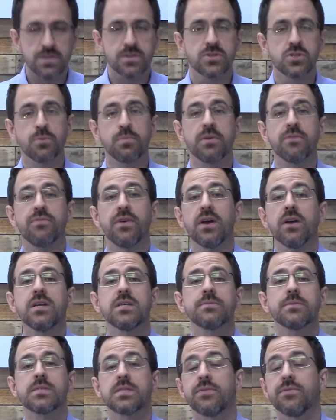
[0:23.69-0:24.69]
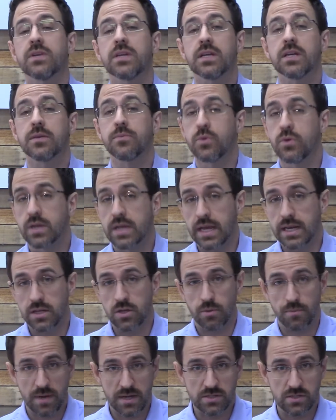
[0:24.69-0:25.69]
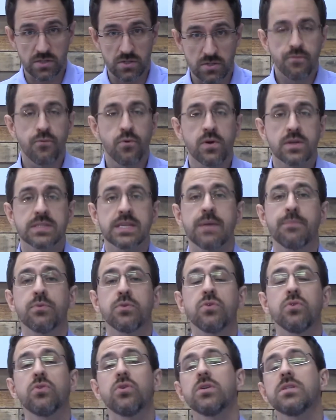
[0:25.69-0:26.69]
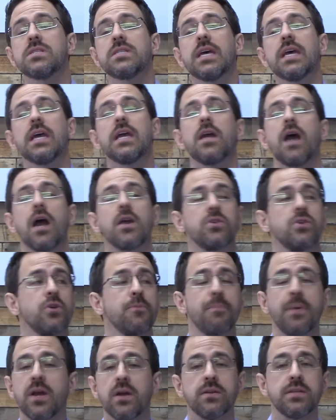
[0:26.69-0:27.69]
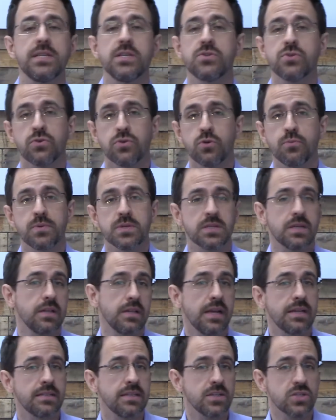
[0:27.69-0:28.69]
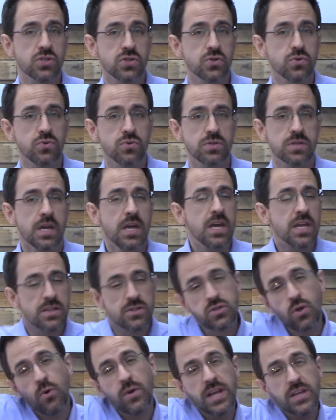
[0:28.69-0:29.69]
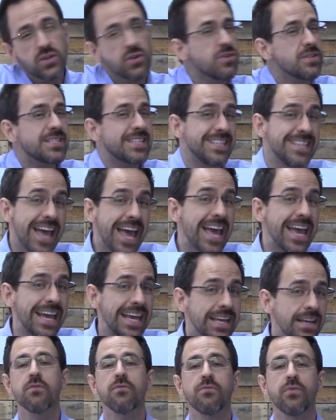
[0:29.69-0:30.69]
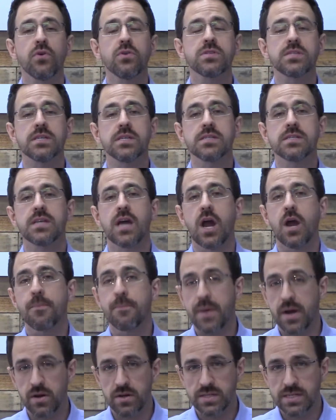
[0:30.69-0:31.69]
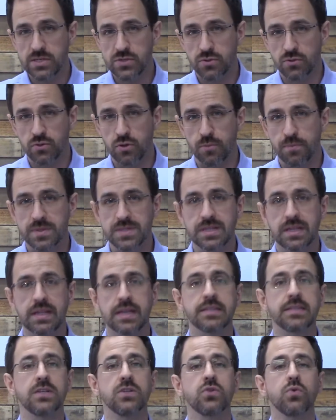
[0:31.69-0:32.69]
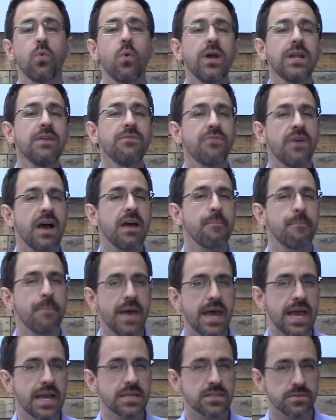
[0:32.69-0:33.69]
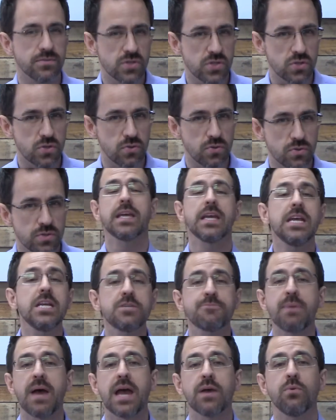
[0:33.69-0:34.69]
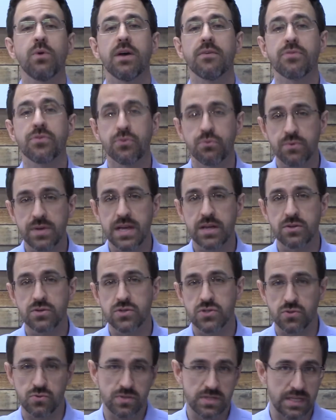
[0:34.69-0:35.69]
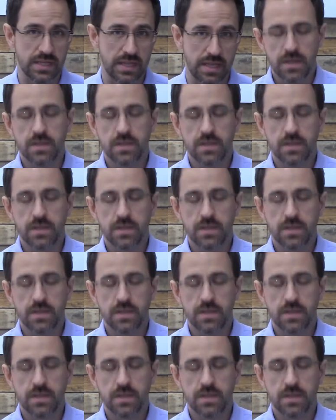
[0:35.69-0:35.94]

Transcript: So be very specific in communicating your message. For example, you could say, your parent-teacher group is collecting shoes. Donate yours today! Versus, our parent-teacher group is collecting 25 bags of shoes. Each bag will have 300 shoes in them.